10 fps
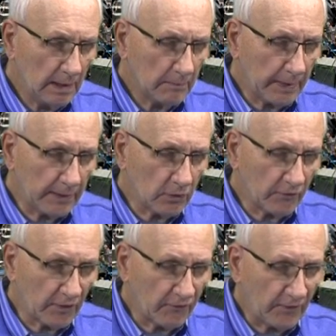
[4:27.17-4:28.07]
by
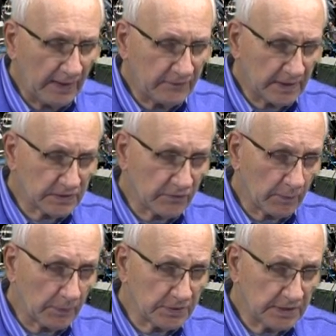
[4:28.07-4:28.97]
over
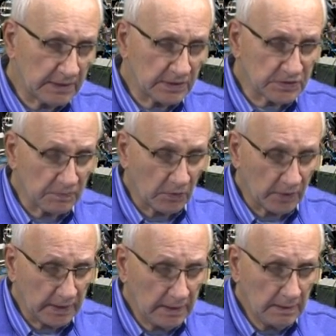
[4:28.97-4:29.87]
0.5% this
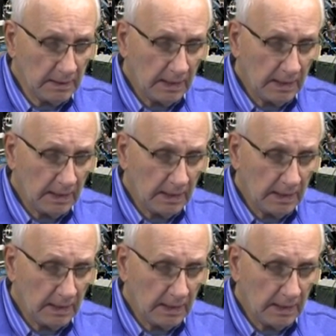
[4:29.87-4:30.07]
morning,